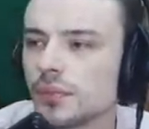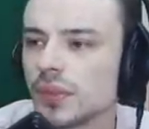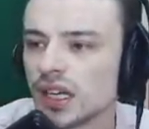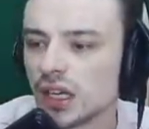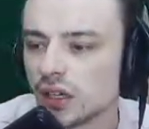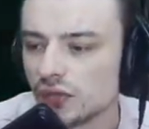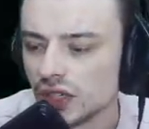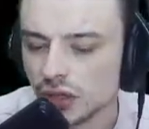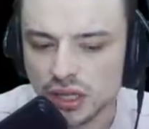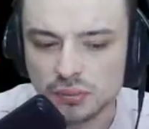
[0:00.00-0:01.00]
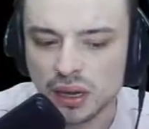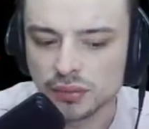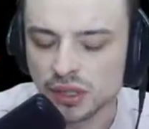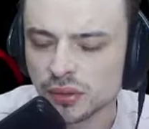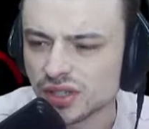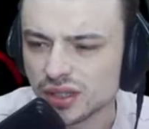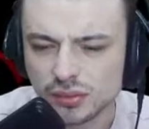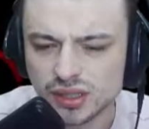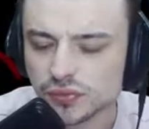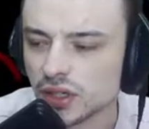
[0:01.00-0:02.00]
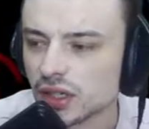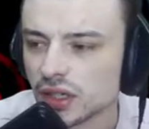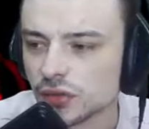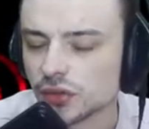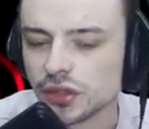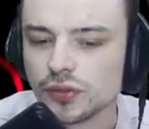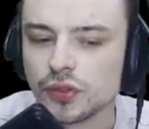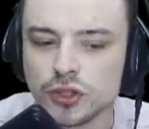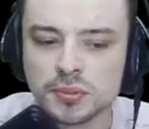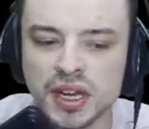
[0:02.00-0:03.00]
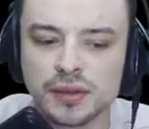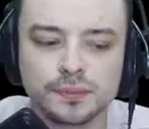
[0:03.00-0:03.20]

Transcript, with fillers: I got on a video that popped out and I was like, what the fuck? Like, I was really confused by it.